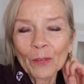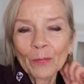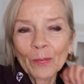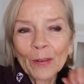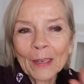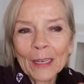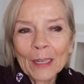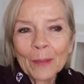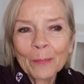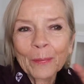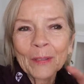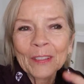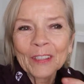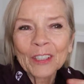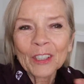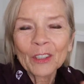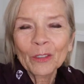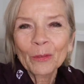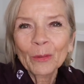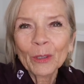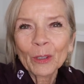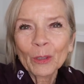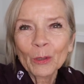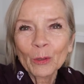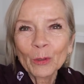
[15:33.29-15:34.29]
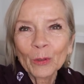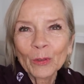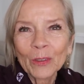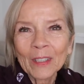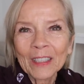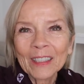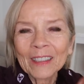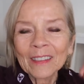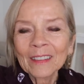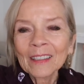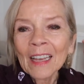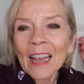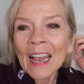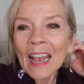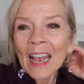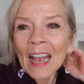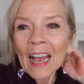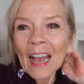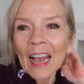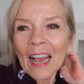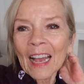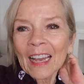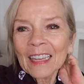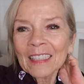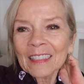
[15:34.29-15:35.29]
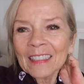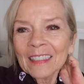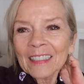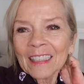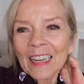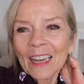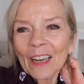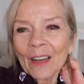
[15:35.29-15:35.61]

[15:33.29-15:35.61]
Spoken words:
Philippe is going to record this, and